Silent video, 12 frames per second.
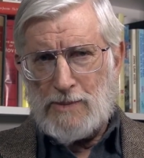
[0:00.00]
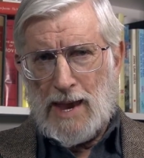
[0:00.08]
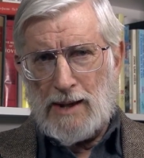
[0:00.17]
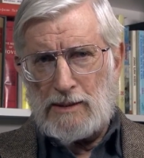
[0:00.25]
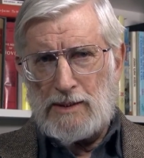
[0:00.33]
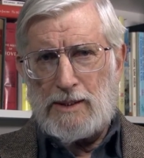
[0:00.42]

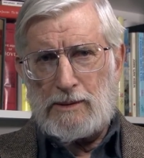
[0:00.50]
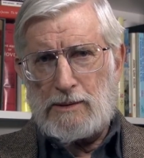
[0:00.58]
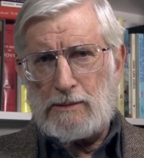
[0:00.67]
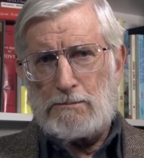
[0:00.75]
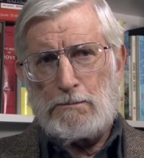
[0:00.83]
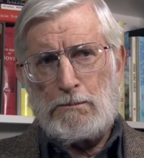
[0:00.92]

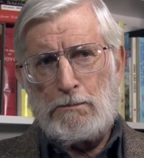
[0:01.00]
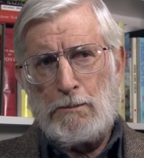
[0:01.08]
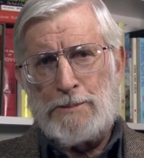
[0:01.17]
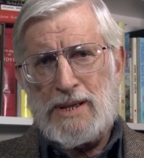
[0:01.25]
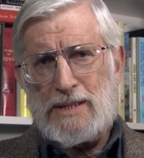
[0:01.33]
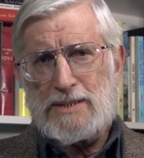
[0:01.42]
analytical
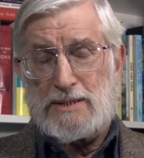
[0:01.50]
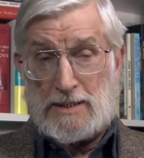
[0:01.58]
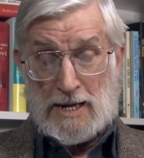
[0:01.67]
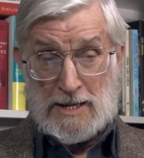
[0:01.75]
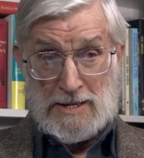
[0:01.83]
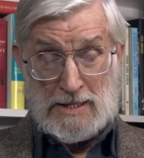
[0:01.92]
piece
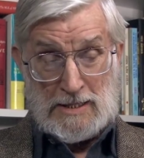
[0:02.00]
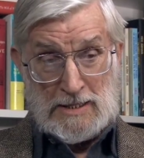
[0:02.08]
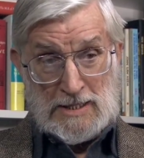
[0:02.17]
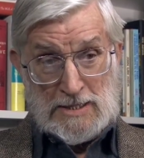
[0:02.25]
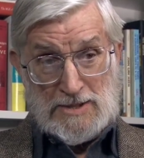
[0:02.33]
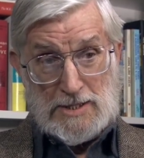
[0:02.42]
on
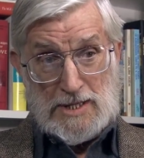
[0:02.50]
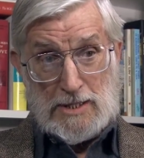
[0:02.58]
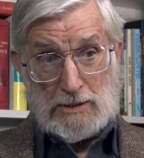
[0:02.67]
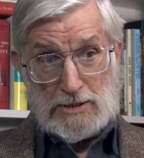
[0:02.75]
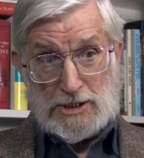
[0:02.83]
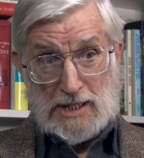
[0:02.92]
the
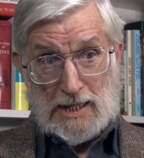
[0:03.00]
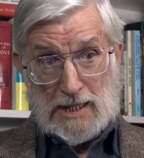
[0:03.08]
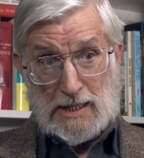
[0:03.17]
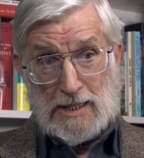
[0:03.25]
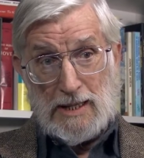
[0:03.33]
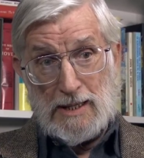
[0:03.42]

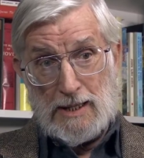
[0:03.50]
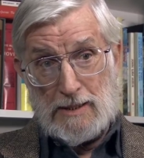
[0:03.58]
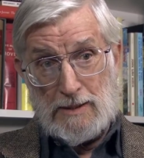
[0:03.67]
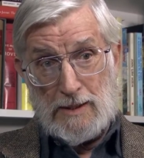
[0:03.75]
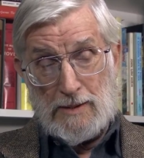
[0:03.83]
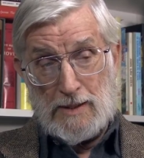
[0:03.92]
DOJ
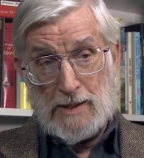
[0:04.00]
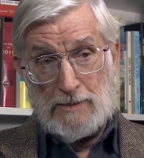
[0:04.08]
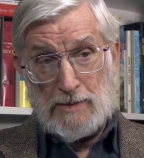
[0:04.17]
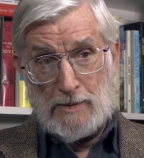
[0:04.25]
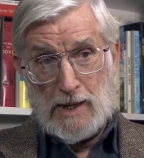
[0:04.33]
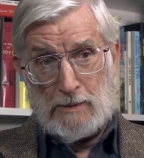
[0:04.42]
and
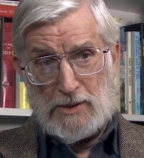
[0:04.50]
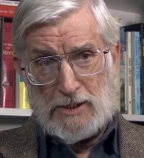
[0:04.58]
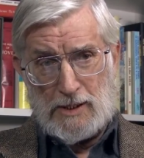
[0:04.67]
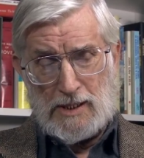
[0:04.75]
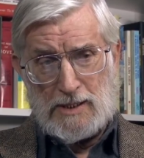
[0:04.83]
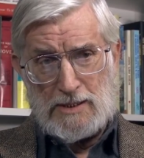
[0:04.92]

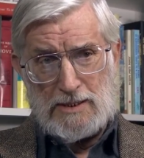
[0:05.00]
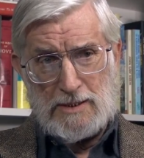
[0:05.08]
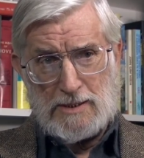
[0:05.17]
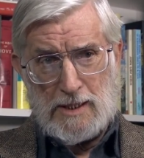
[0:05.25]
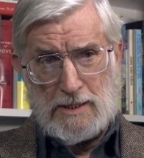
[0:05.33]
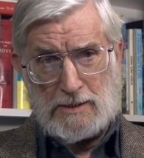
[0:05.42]
Albuquerque's
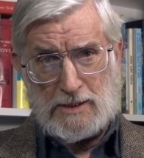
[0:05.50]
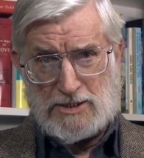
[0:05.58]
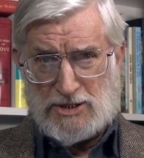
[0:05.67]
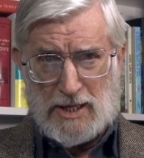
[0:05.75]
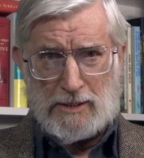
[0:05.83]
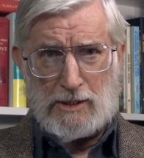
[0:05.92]

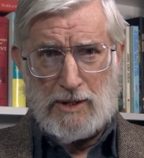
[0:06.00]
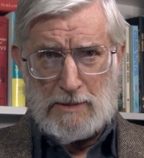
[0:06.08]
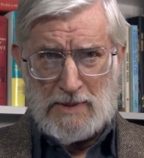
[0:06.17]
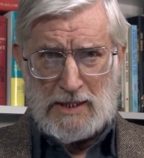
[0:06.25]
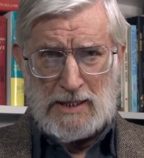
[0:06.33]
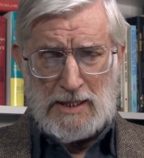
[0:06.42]
consent
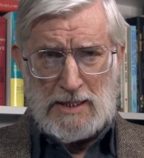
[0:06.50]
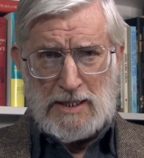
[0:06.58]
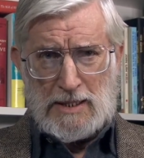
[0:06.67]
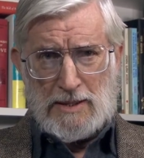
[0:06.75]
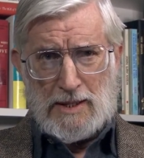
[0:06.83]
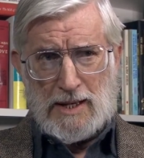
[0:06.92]
agreement
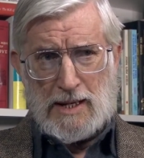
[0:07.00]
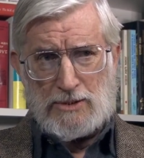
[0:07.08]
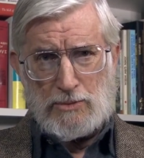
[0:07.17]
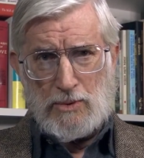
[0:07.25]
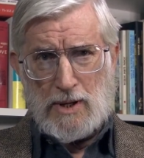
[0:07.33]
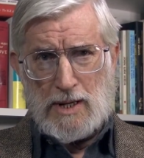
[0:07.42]
that
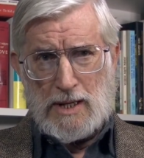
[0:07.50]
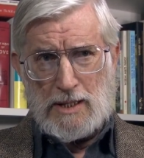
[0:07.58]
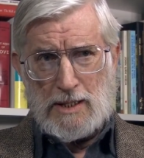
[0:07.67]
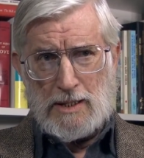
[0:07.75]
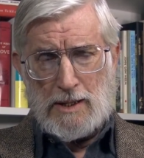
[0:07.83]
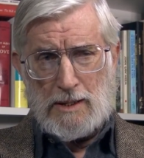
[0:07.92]
has run
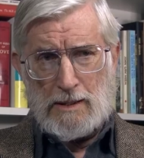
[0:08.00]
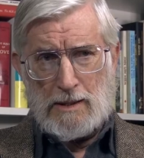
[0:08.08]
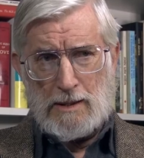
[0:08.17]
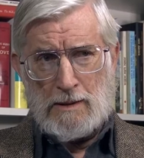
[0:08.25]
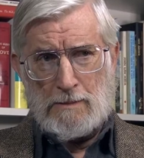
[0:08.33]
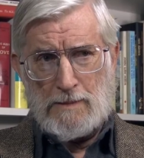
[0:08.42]
in
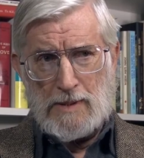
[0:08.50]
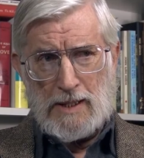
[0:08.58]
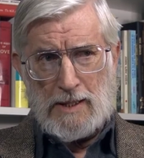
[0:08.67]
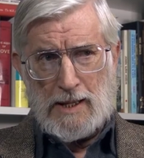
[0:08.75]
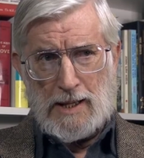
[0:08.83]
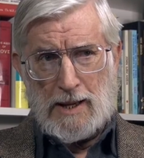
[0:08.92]

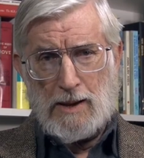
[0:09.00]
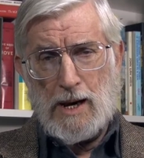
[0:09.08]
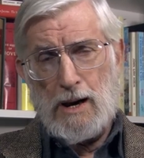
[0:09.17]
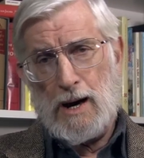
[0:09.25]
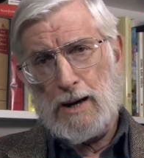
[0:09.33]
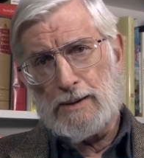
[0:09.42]
a
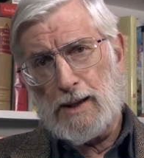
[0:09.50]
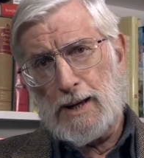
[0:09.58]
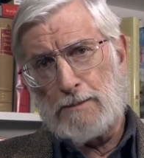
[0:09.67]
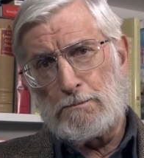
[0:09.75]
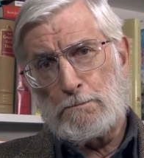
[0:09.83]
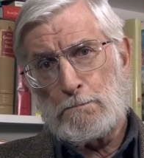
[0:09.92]

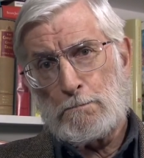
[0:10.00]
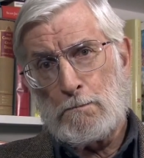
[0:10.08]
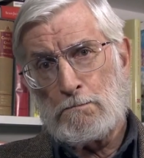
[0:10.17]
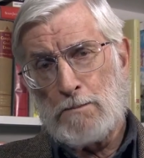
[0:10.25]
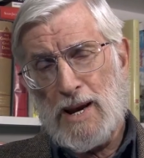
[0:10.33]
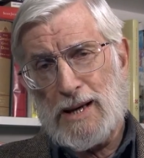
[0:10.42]
online
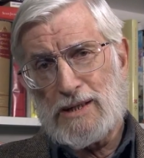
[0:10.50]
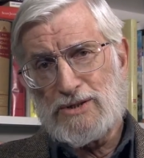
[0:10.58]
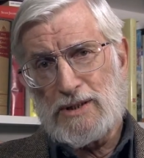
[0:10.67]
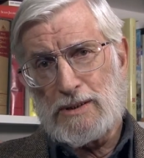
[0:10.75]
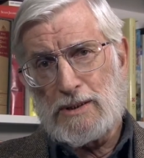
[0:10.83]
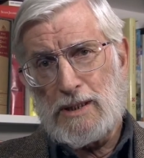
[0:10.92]

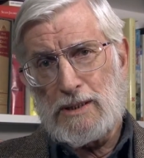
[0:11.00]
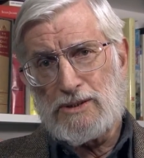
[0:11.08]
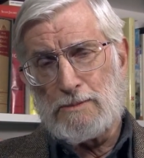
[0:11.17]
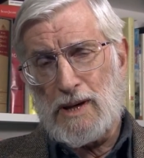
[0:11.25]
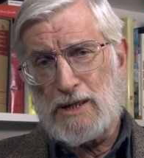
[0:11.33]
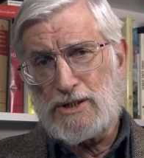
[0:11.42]
magazine that he's
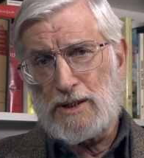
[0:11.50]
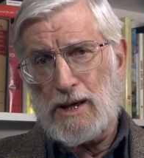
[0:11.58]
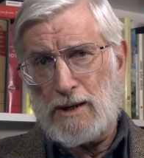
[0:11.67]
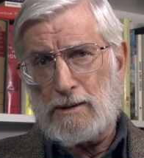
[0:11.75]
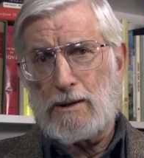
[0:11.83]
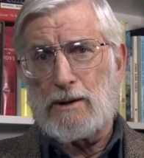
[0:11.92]
the managing
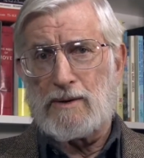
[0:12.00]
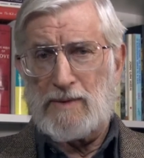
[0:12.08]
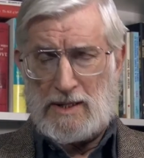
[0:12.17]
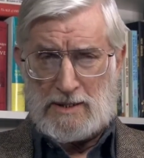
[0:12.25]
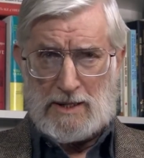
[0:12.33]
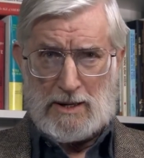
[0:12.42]
editor of,
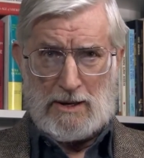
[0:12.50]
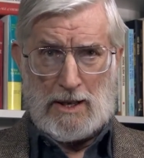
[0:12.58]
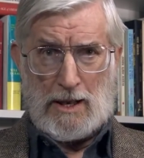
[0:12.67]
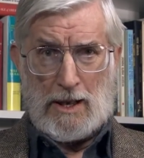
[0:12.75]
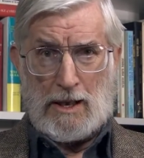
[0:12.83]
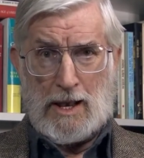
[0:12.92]

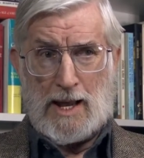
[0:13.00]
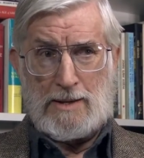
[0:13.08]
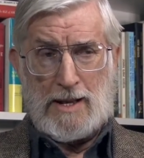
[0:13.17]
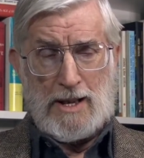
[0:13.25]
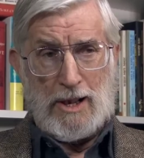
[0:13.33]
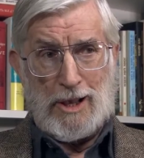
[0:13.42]
La
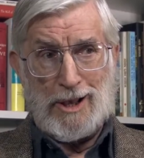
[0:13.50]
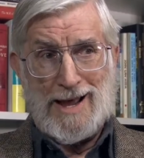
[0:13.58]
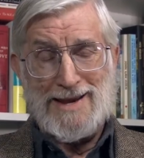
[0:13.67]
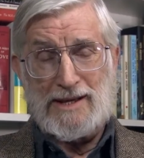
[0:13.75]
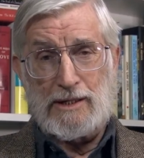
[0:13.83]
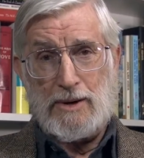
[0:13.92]

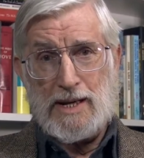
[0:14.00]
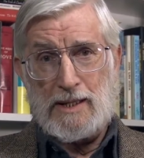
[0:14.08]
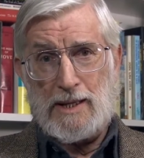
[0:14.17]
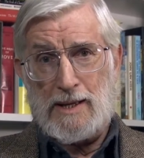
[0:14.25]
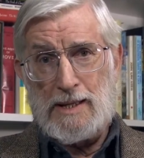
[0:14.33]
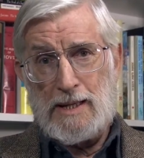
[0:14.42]

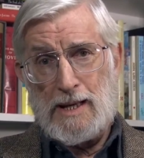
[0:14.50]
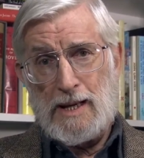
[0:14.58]
Jicarita,